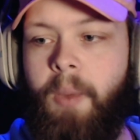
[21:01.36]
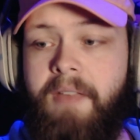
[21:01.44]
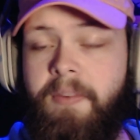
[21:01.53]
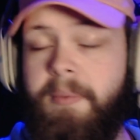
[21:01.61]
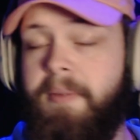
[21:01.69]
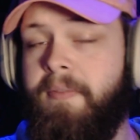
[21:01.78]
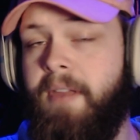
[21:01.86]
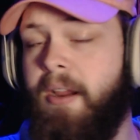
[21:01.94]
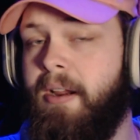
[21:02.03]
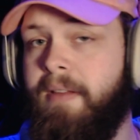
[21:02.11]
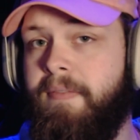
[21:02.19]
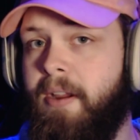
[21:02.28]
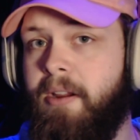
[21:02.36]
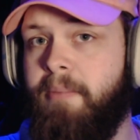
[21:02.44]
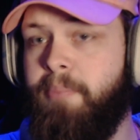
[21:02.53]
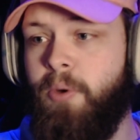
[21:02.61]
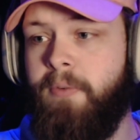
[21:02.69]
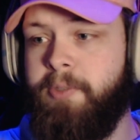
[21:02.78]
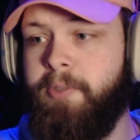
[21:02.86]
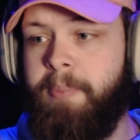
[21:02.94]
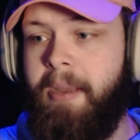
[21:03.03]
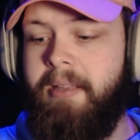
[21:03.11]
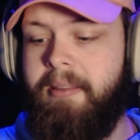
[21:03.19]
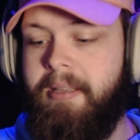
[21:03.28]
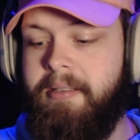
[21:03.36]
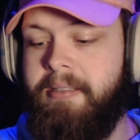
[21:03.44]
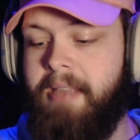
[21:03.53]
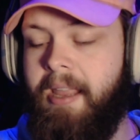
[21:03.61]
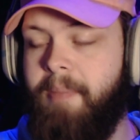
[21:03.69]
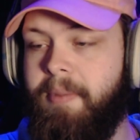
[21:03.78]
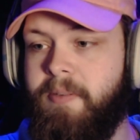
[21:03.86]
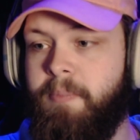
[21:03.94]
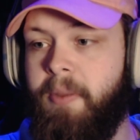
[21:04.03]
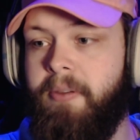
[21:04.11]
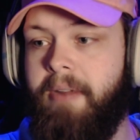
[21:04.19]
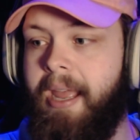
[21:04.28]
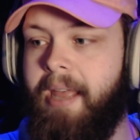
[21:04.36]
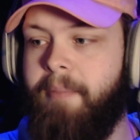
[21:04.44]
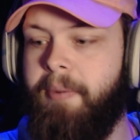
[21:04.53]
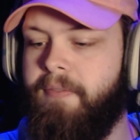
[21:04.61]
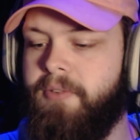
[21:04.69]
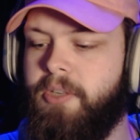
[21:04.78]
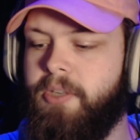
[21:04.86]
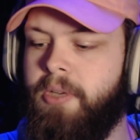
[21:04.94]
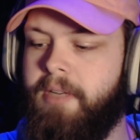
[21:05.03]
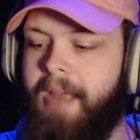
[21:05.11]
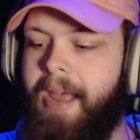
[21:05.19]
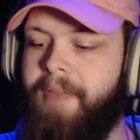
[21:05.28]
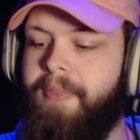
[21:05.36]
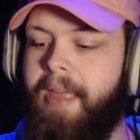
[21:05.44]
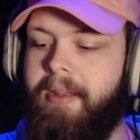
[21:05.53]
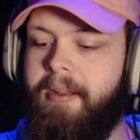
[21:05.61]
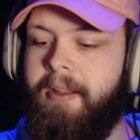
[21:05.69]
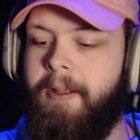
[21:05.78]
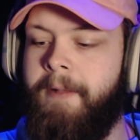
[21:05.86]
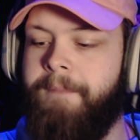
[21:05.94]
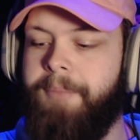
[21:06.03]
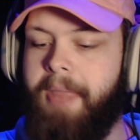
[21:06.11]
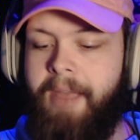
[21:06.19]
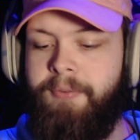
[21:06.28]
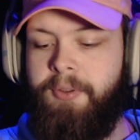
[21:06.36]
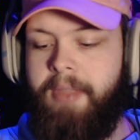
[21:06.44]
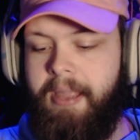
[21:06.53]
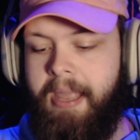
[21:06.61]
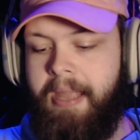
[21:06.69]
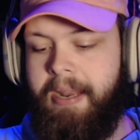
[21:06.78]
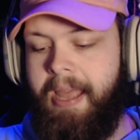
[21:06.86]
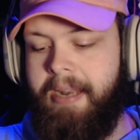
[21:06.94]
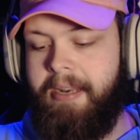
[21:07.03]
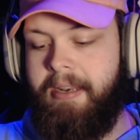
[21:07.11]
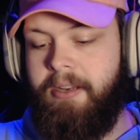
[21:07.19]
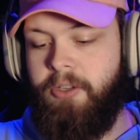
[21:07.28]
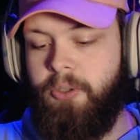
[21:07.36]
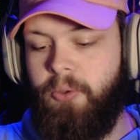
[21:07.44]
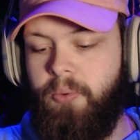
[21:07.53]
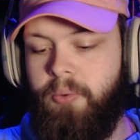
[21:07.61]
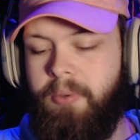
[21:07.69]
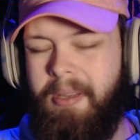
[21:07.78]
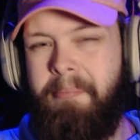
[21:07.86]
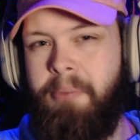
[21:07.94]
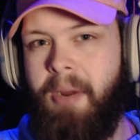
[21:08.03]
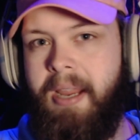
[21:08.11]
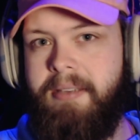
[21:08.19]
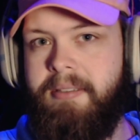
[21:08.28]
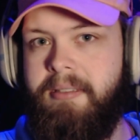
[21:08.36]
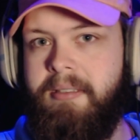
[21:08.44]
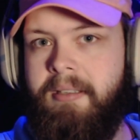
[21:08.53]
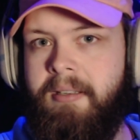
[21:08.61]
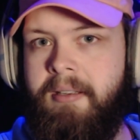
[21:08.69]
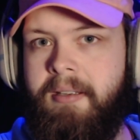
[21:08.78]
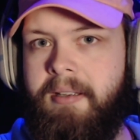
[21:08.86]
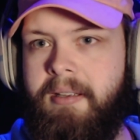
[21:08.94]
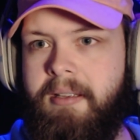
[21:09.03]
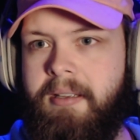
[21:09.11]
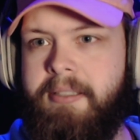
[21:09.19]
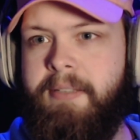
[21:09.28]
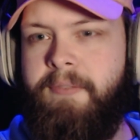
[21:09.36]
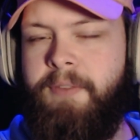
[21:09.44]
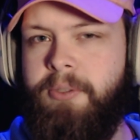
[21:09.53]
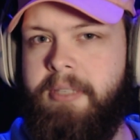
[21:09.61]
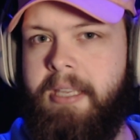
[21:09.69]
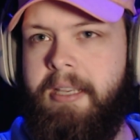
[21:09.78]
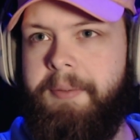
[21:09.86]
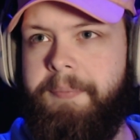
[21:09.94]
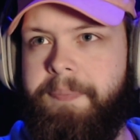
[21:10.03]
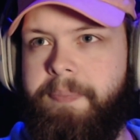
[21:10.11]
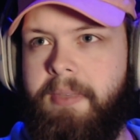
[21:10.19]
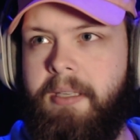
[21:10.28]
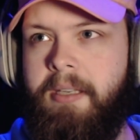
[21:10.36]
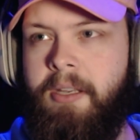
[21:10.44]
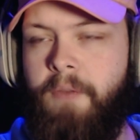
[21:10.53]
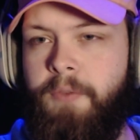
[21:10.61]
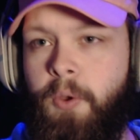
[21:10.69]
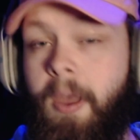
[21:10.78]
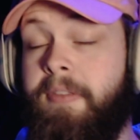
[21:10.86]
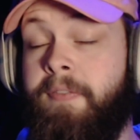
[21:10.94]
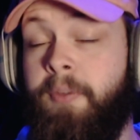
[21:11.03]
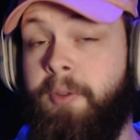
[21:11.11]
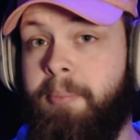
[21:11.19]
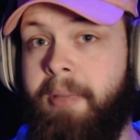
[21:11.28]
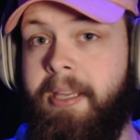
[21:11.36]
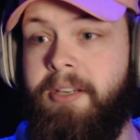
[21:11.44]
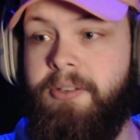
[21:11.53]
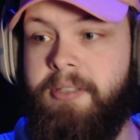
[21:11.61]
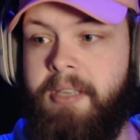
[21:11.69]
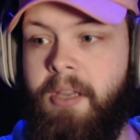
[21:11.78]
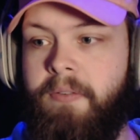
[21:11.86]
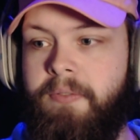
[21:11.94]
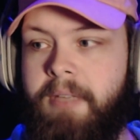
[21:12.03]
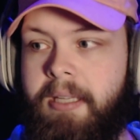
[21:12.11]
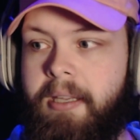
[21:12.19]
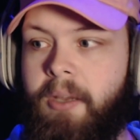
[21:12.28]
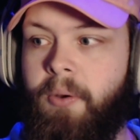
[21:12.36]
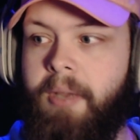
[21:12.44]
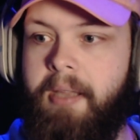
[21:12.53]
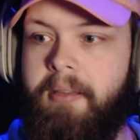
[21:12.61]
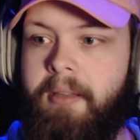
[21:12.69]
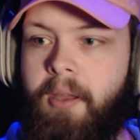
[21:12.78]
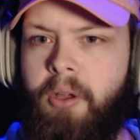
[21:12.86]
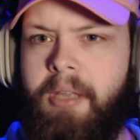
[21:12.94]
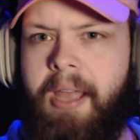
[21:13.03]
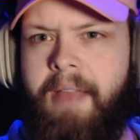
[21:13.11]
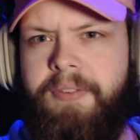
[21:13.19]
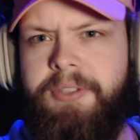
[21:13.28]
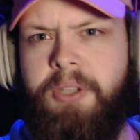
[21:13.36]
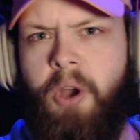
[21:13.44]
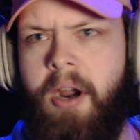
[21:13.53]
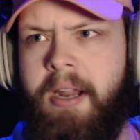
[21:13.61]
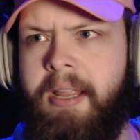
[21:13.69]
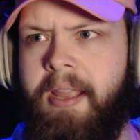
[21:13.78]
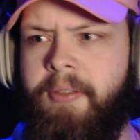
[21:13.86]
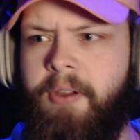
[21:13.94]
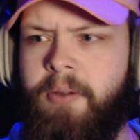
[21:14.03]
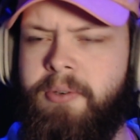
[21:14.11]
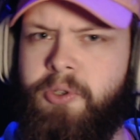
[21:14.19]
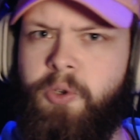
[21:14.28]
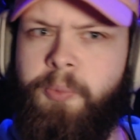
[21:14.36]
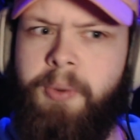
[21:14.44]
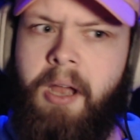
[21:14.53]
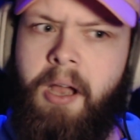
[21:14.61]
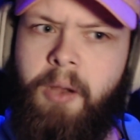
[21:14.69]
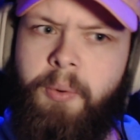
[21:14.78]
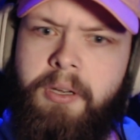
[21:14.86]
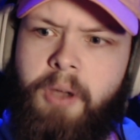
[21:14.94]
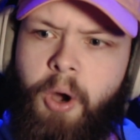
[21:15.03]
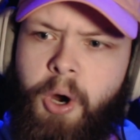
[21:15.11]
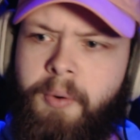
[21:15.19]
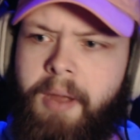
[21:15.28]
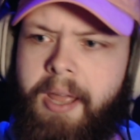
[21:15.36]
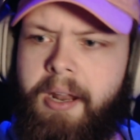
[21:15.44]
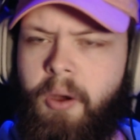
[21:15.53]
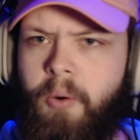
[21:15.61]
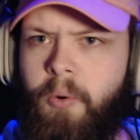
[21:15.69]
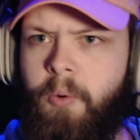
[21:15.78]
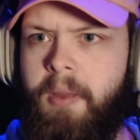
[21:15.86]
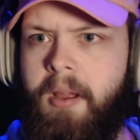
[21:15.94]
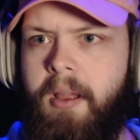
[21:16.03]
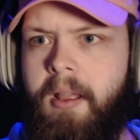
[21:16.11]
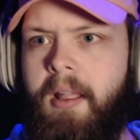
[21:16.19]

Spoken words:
away from the very, very beautiful spot that Sam and his mother had, but it feels like you could have had that after they had had an initial embrace. Because it feels like, you know, if you have to fill in the blanks yourself, that like, okay, they all got in this car together, it was a super awkward car ride home.